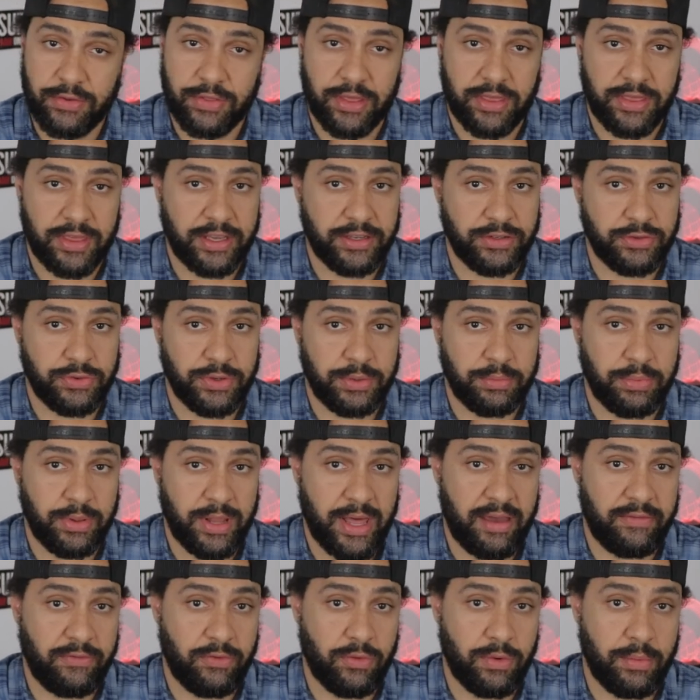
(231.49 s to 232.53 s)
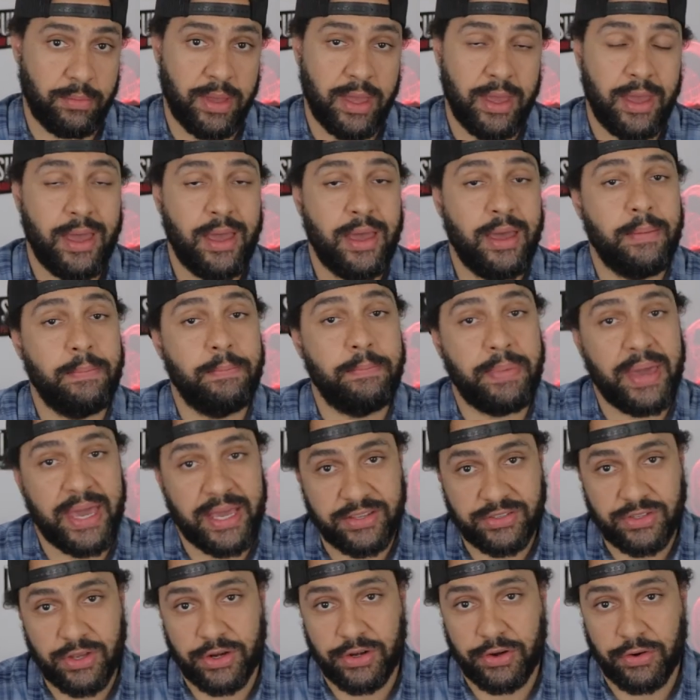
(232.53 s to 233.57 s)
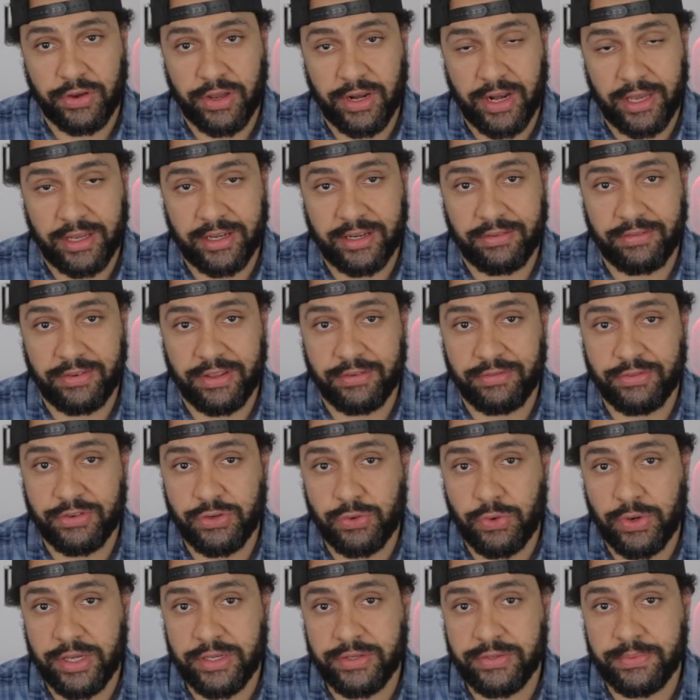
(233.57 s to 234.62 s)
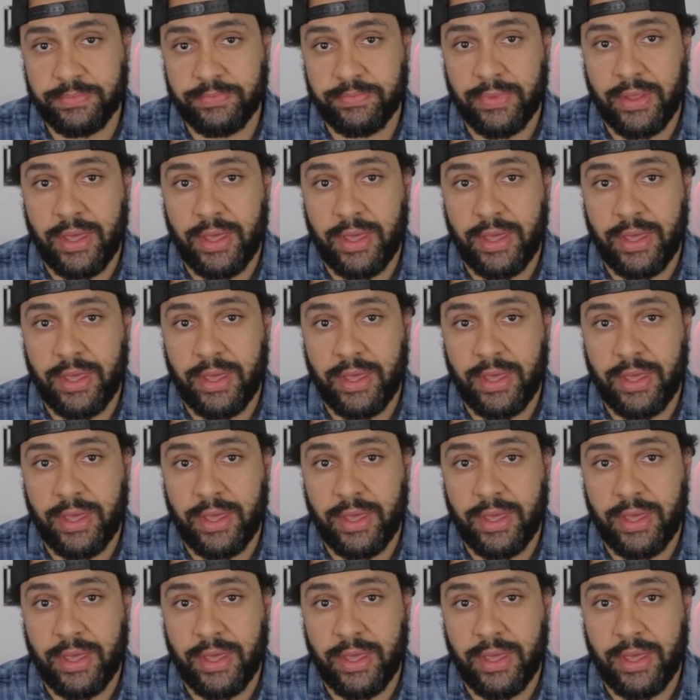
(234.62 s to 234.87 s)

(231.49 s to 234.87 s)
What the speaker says: the ThingStream platform based on your connectivity of choice,